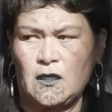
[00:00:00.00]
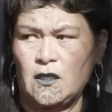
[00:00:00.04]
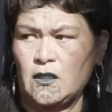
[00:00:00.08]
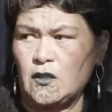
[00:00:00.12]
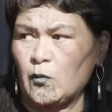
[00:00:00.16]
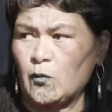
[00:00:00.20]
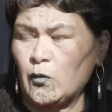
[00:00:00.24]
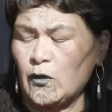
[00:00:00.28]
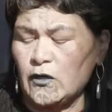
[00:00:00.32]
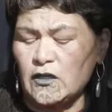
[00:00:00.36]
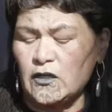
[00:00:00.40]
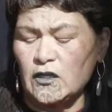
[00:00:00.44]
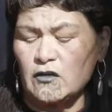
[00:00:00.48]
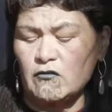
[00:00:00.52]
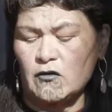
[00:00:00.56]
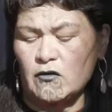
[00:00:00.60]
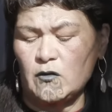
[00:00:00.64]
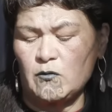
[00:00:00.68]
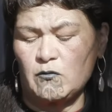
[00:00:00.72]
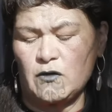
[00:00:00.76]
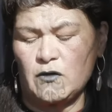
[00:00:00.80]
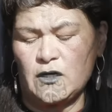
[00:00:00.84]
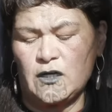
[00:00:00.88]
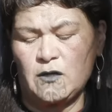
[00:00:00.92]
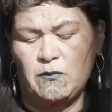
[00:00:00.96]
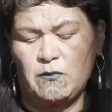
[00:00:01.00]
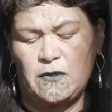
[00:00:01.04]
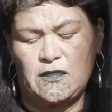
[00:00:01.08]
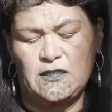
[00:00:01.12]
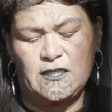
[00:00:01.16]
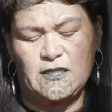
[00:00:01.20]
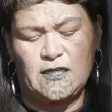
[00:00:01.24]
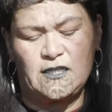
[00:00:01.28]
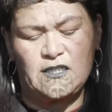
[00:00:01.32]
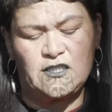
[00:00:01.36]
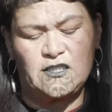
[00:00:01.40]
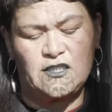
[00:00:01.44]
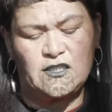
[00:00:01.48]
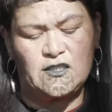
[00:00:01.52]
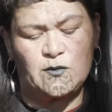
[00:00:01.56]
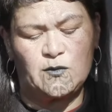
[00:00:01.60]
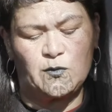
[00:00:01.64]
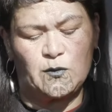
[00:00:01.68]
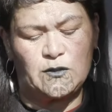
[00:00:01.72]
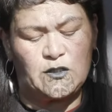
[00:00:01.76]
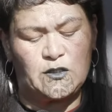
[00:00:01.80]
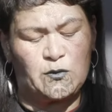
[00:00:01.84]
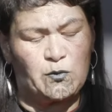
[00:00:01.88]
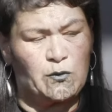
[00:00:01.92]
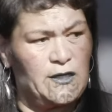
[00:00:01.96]
The working group recommendations,
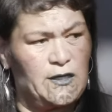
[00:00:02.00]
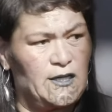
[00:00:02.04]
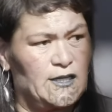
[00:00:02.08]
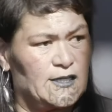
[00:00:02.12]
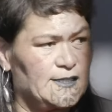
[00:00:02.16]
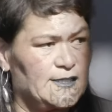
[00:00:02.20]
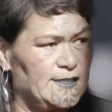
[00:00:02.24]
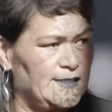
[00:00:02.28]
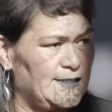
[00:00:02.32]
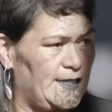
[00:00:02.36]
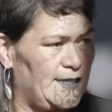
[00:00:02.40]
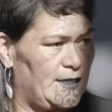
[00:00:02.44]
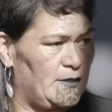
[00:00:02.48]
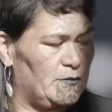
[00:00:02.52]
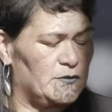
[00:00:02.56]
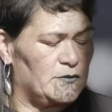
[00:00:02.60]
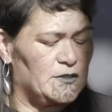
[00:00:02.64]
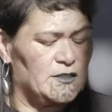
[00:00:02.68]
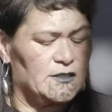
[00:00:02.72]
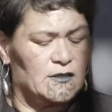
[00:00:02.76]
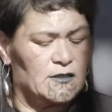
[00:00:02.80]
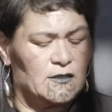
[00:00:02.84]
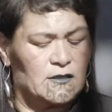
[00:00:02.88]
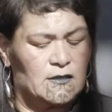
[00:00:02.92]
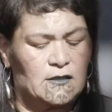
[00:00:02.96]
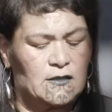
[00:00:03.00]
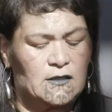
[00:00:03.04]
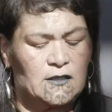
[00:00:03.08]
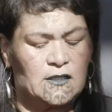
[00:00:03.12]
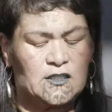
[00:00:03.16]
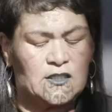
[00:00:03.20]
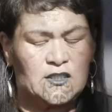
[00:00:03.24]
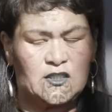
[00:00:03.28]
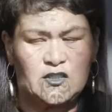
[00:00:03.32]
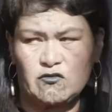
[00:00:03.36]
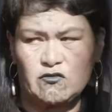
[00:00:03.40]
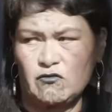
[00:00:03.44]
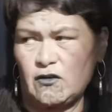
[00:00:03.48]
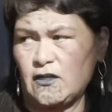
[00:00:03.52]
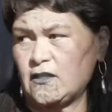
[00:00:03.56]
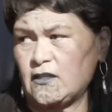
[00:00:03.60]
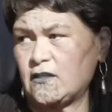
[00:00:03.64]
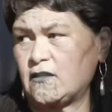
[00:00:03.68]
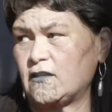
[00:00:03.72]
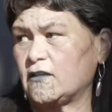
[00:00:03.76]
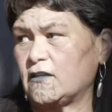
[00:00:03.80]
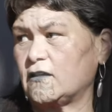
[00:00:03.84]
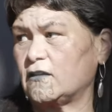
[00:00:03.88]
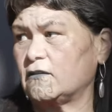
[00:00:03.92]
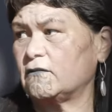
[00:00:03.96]
which we accept,
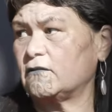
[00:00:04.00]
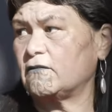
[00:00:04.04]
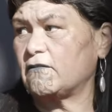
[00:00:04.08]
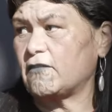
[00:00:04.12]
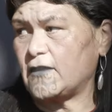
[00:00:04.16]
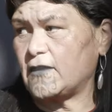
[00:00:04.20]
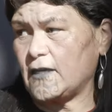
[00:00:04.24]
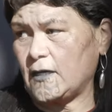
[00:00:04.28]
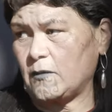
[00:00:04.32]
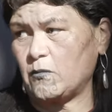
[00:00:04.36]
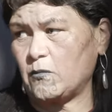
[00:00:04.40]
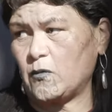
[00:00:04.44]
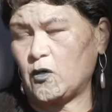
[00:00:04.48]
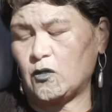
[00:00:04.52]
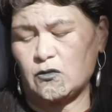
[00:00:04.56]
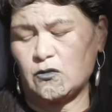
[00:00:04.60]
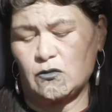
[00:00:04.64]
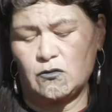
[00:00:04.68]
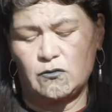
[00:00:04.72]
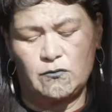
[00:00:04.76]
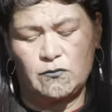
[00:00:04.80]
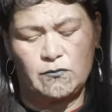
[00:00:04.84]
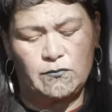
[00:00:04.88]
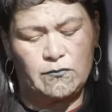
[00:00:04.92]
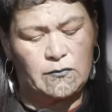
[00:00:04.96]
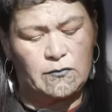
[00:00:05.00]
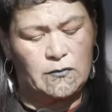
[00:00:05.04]
strengthen that model.